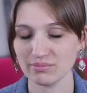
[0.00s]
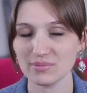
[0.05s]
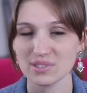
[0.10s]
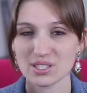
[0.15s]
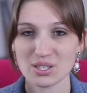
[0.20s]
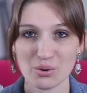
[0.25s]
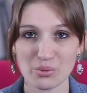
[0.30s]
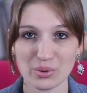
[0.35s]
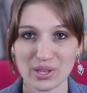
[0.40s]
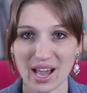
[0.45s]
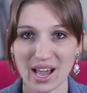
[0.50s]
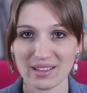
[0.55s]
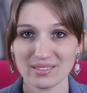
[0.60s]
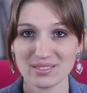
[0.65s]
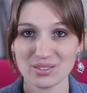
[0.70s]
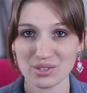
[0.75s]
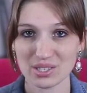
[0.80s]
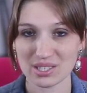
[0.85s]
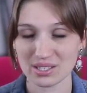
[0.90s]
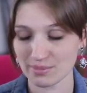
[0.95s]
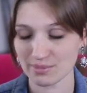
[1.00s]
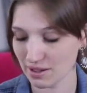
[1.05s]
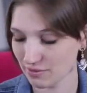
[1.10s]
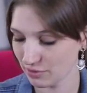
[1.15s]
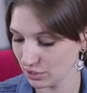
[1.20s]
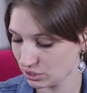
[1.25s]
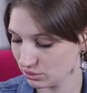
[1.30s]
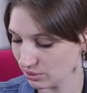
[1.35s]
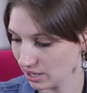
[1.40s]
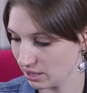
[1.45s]
So this is my
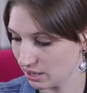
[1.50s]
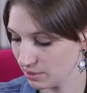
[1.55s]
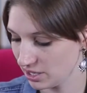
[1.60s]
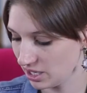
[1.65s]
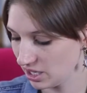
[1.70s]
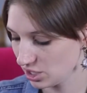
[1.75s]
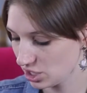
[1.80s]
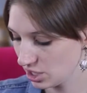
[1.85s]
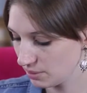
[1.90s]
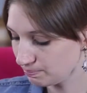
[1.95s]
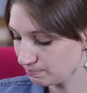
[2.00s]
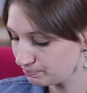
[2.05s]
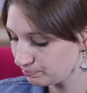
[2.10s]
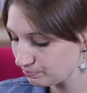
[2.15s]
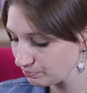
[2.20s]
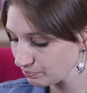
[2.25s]
first recommendation.